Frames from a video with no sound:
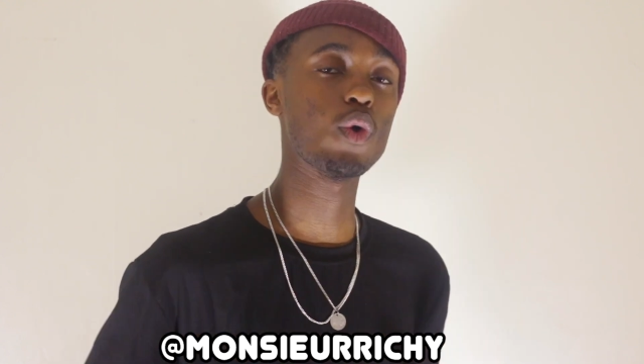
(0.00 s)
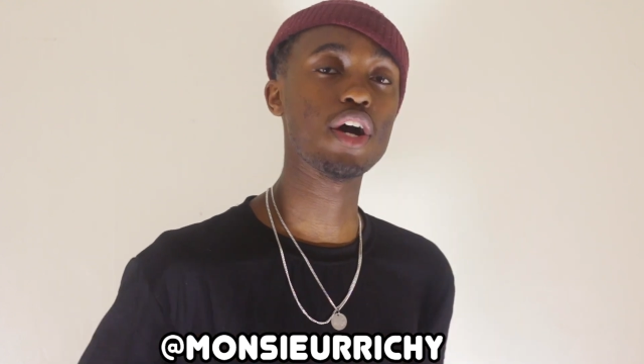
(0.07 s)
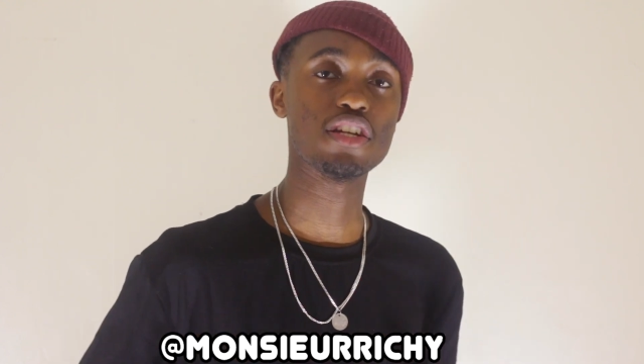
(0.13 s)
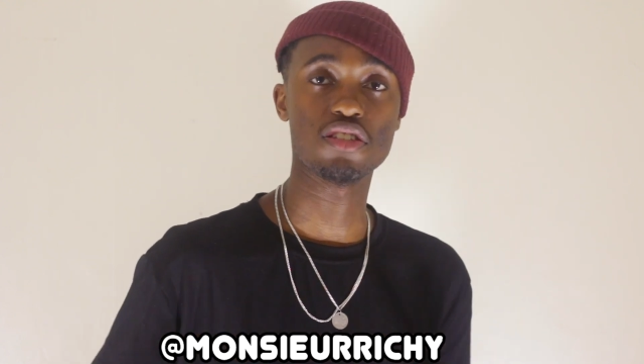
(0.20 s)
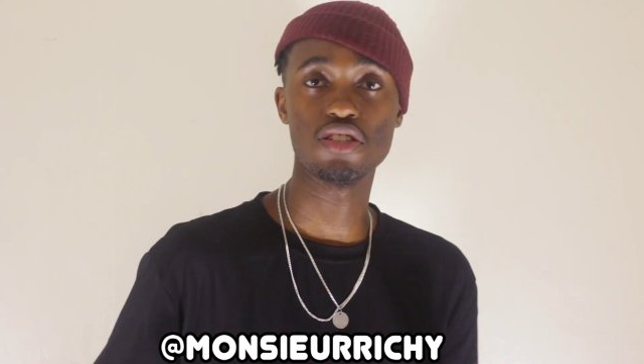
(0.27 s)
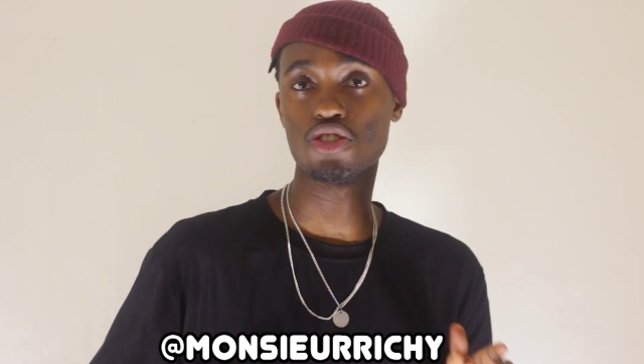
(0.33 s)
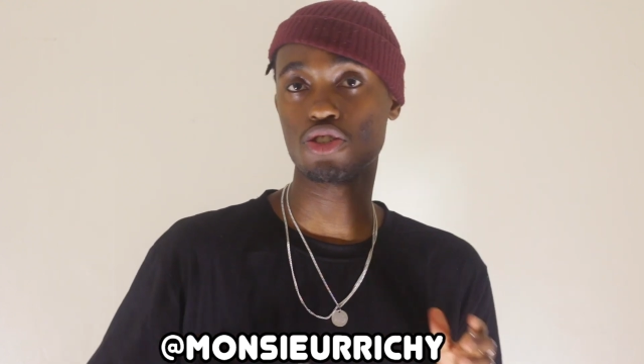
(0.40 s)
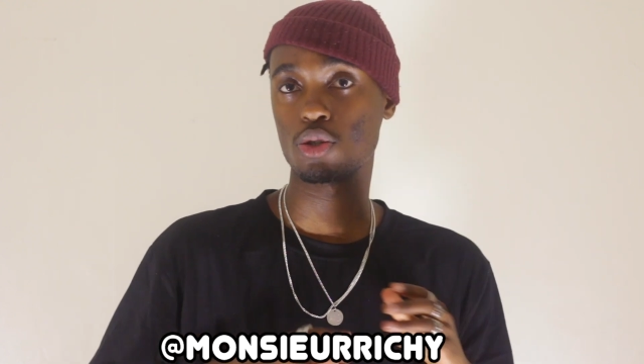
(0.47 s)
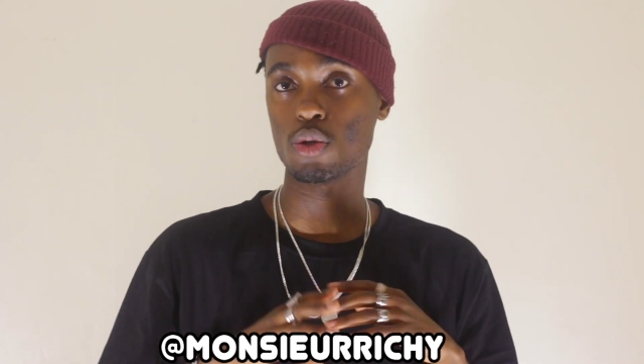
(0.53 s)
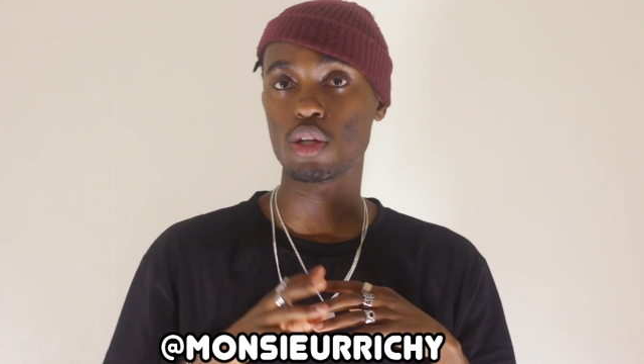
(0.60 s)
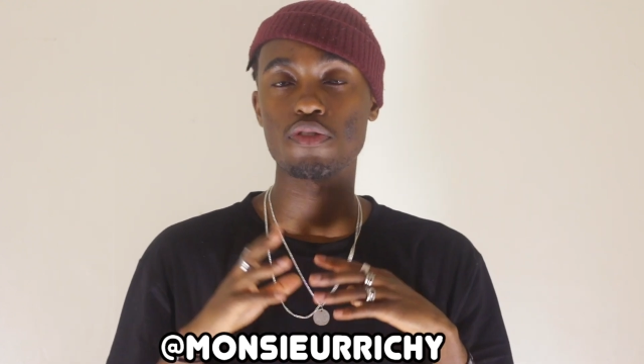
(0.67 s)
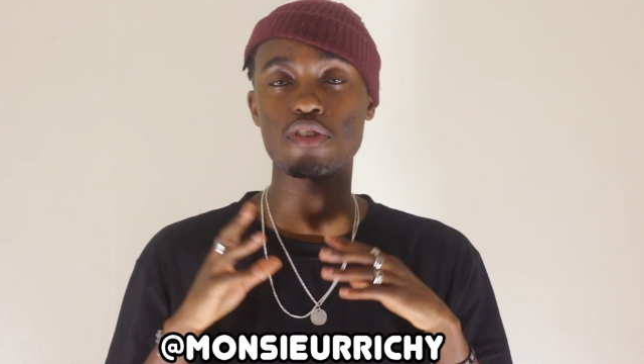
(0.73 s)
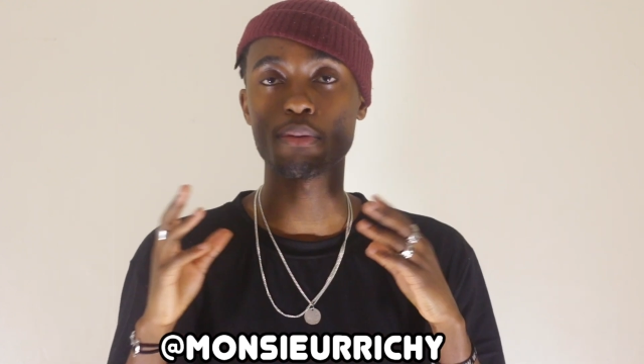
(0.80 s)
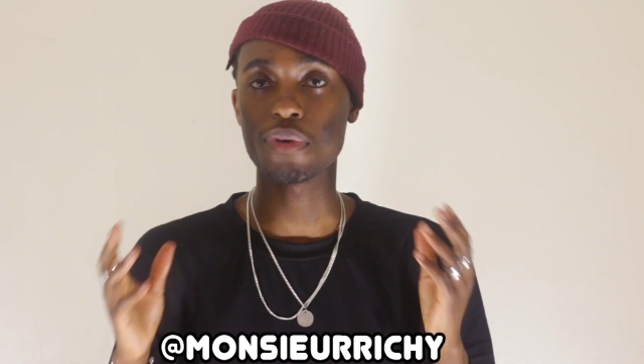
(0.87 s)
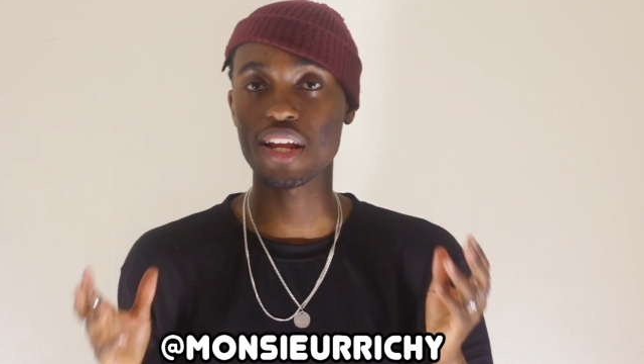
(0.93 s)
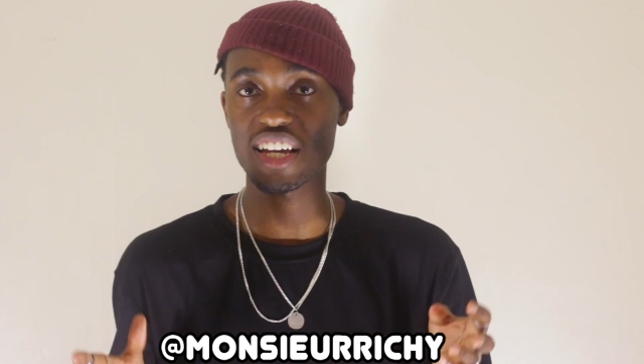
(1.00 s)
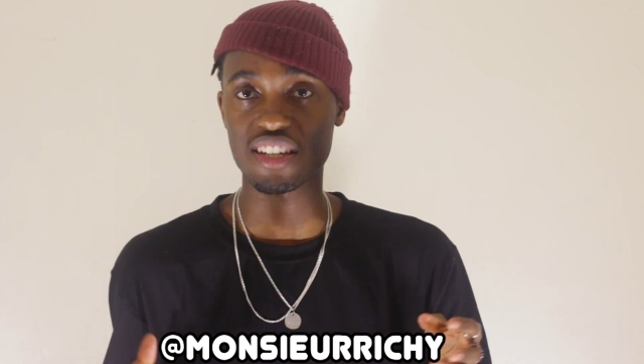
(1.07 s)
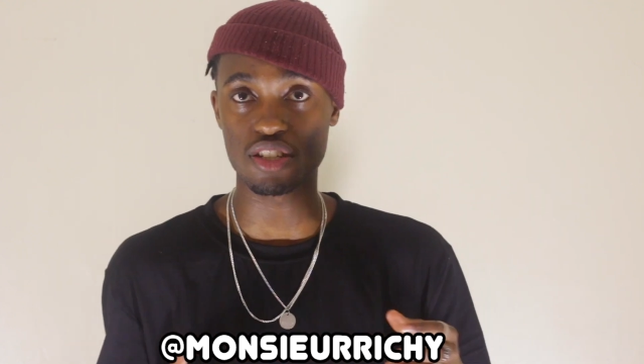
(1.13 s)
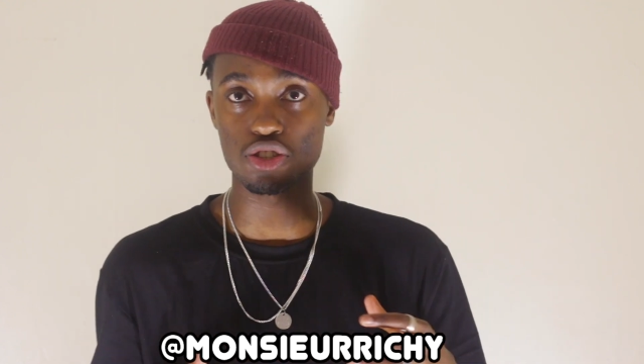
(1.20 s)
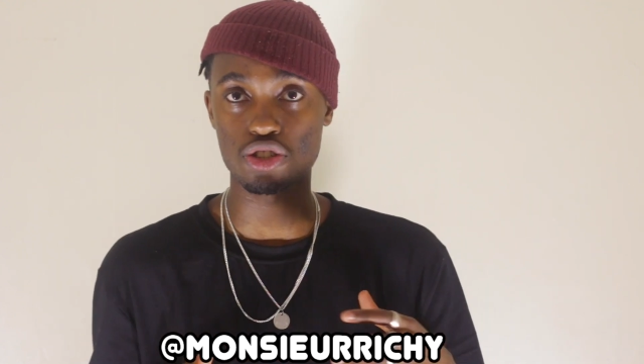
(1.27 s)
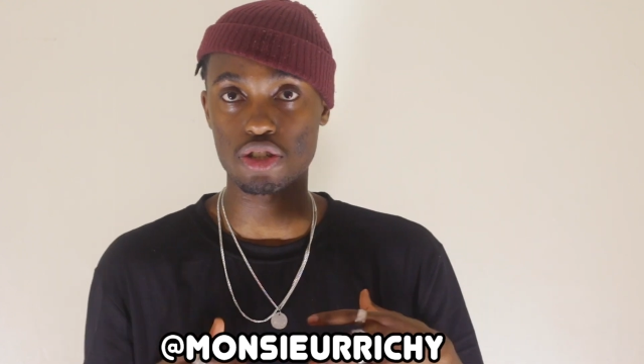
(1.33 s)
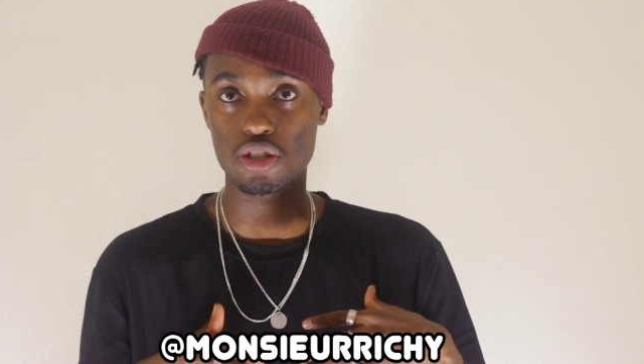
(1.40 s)
white t-shirt, even a black
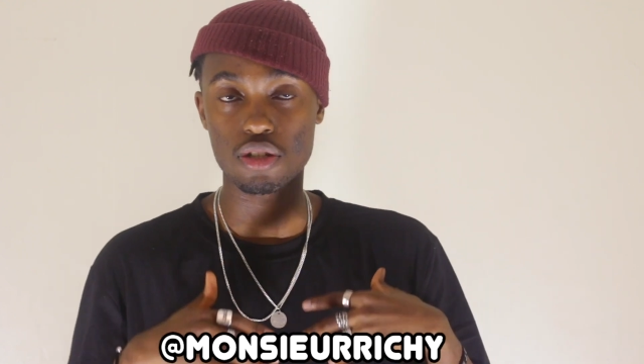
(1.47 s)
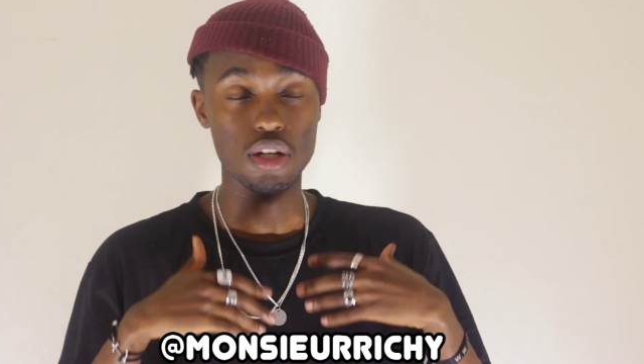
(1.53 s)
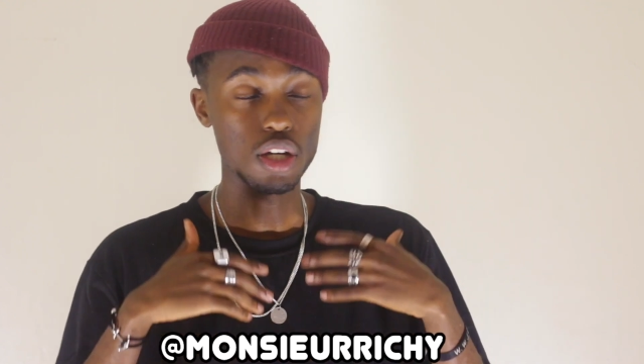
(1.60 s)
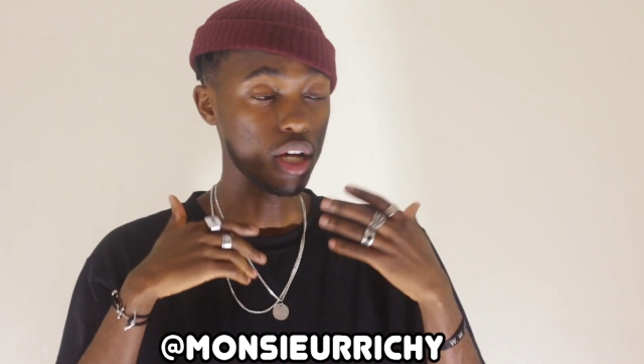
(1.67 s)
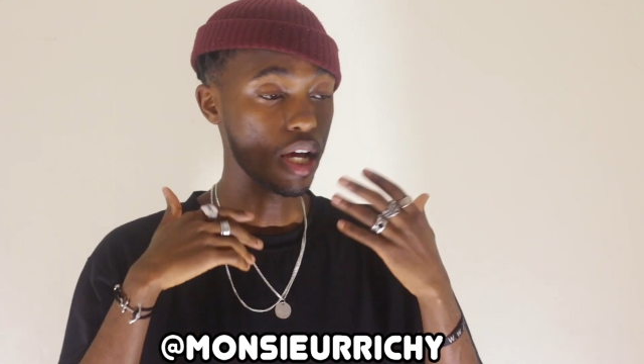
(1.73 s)
t-shirt,